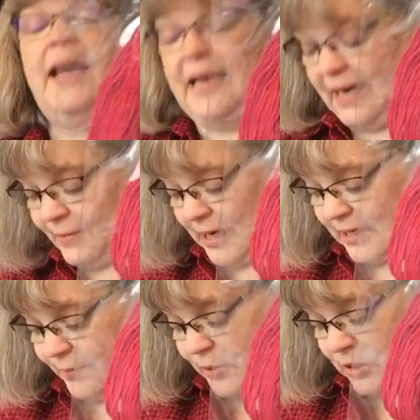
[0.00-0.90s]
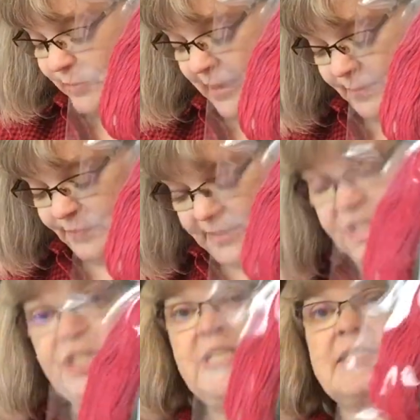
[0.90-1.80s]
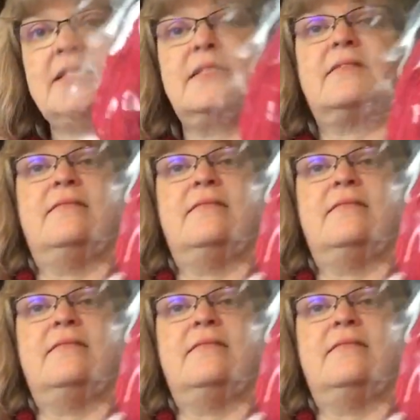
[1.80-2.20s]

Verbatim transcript: And I'm not going to pull them out, but just,